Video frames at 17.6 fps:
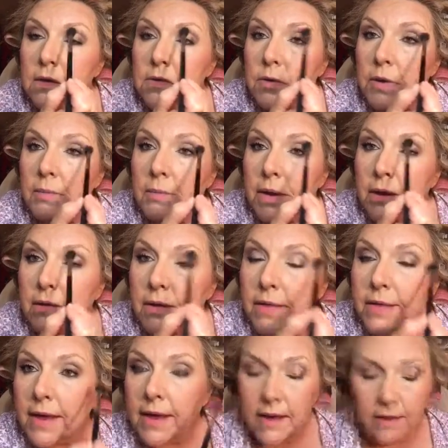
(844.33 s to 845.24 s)
Sort of
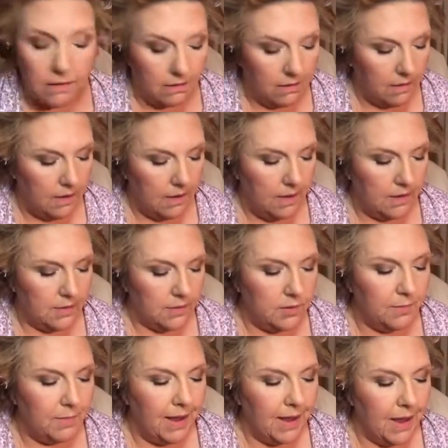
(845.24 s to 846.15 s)
marry that
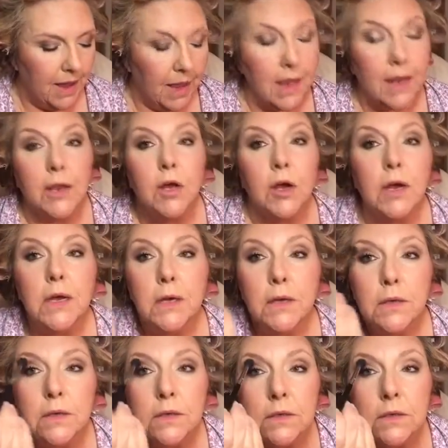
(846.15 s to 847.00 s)
onto my eye look,